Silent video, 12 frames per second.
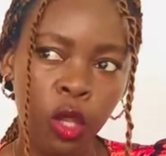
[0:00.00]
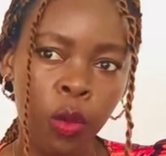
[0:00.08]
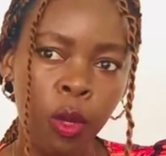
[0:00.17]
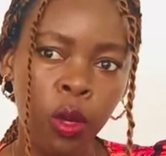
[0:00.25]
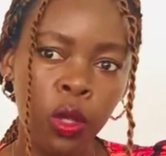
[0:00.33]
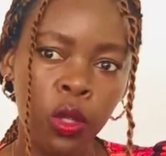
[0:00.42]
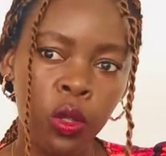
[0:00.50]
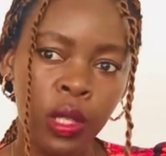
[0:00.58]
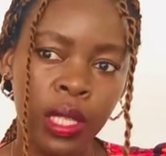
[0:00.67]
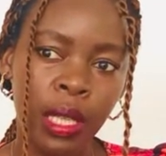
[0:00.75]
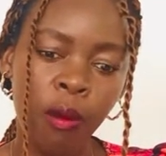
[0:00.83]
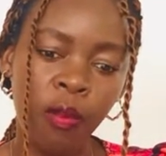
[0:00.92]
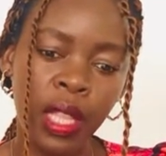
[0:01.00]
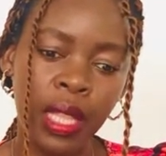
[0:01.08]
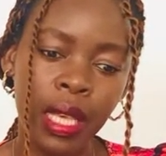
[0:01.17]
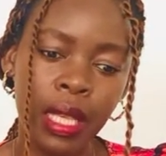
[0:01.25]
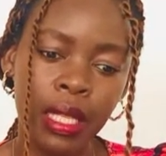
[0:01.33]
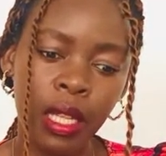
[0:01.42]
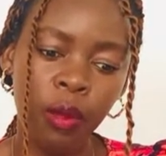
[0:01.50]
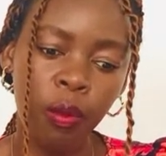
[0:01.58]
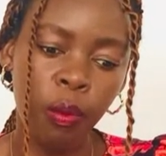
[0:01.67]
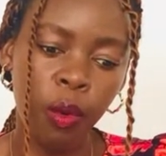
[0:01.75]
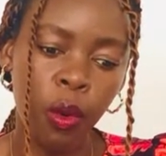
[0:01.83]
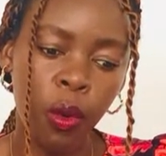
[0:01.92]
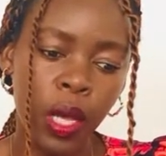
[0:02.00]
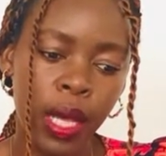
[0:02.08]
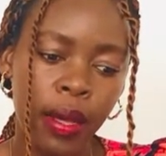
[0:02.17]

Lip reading: you because those are some of the things that people